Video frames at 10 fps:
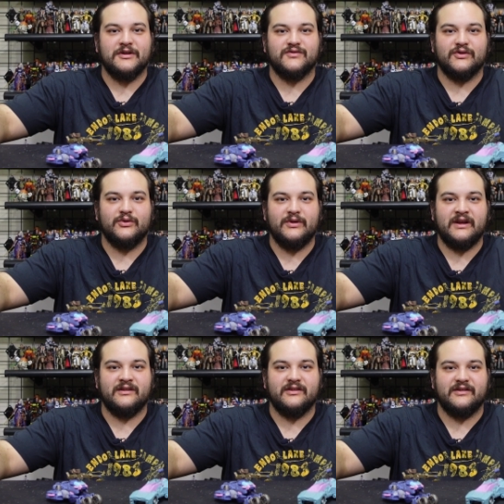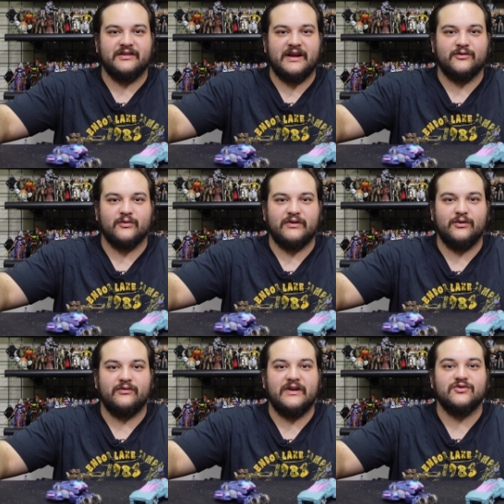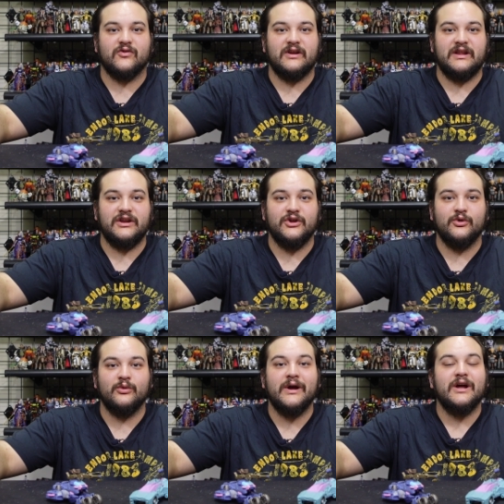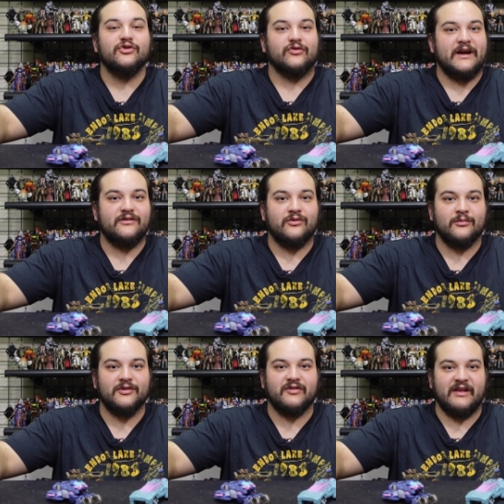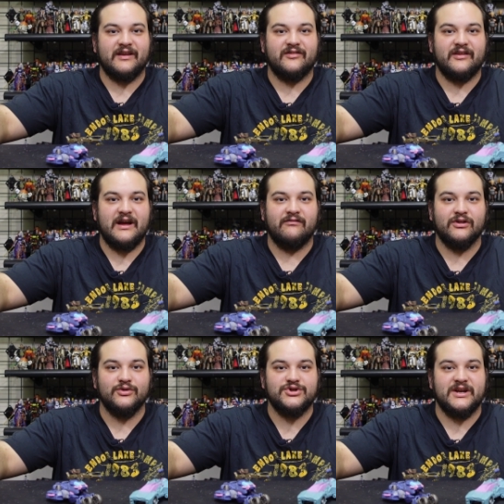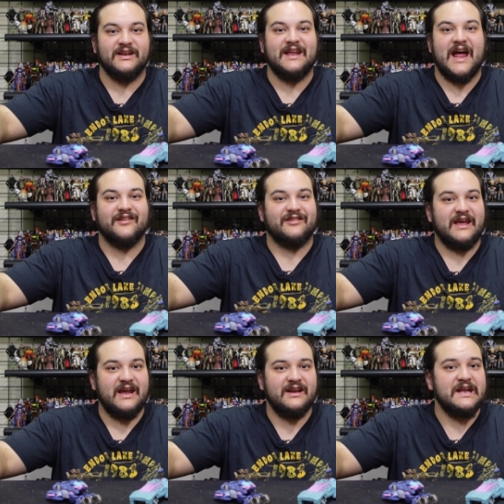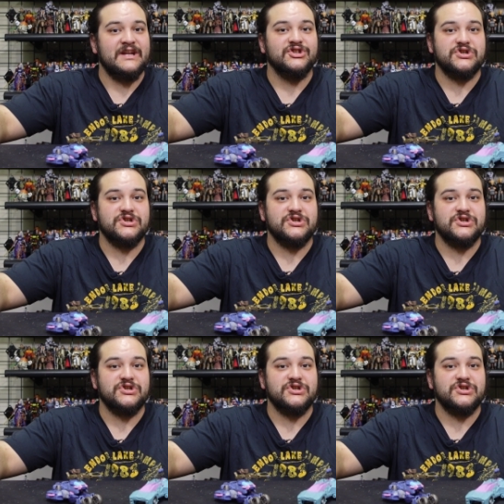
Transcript: much for tuning in to today's review featuring the new Transformers Legacy Evolution Kaskade and